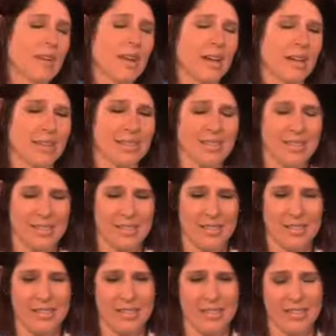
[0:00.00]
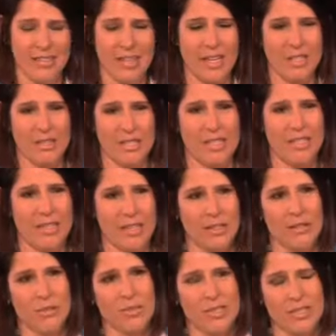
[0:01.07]
Uh, like you said,
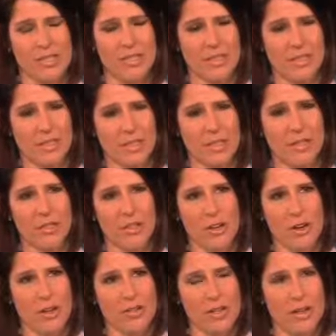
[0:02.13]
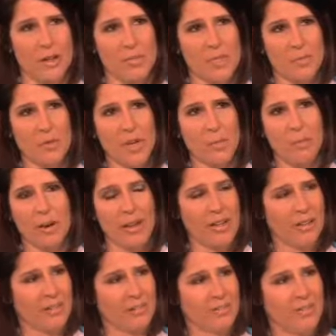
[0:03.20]
Taylor was killed on our um, spring
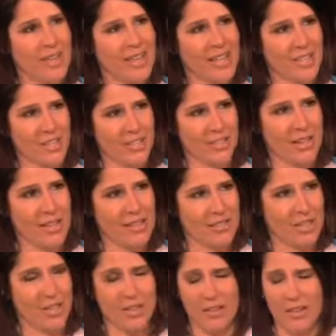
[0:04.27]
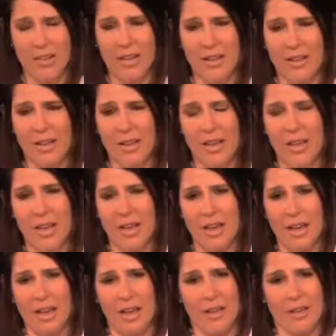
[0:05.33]
break vacation last year
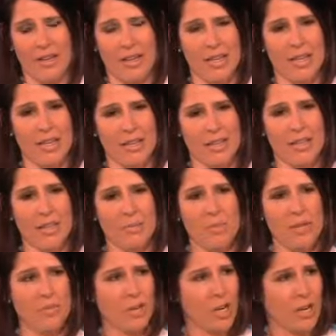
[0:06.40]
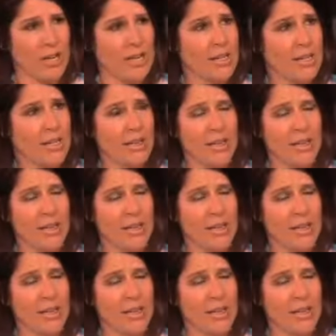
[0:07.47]
on a uh, in Beaver Creek,